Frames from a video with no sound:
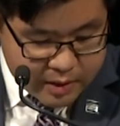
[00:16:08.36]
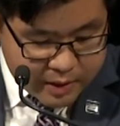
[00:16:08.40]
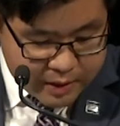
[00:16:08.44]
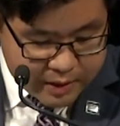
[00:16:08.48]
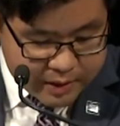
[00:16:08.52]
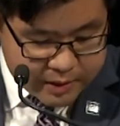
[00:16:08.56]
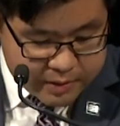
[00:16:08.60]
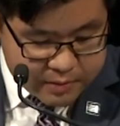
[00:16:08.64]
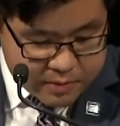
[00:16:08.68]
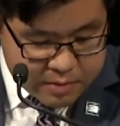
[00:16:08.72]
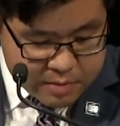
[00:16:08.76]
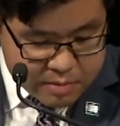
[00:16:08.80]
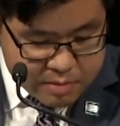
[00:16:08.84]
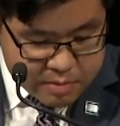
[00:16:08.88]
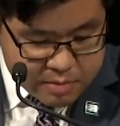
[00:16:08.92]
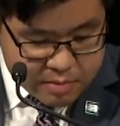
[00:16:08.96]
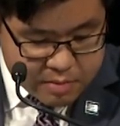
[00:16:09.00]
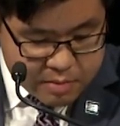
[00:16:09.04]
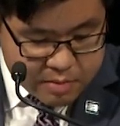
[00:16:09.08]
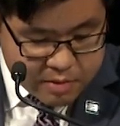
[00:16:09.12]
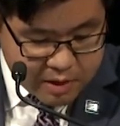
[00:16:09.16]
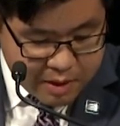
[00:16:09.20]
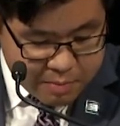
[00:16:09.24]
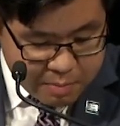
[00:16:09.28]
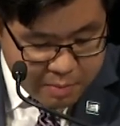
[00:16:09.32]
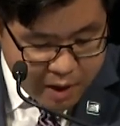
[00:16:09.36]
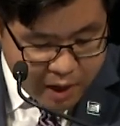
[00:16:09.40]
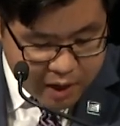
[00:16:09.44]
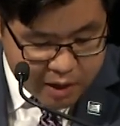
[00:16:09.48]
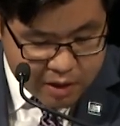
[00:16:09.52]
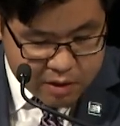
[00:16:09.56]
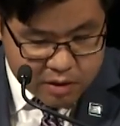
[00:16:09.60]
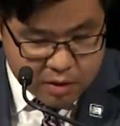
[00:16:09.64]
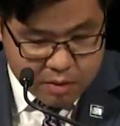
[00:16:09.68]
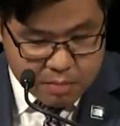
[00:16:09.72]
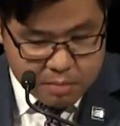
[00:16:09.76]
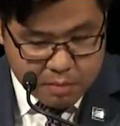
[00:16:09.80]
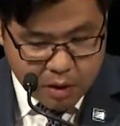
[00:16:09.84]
uh, that made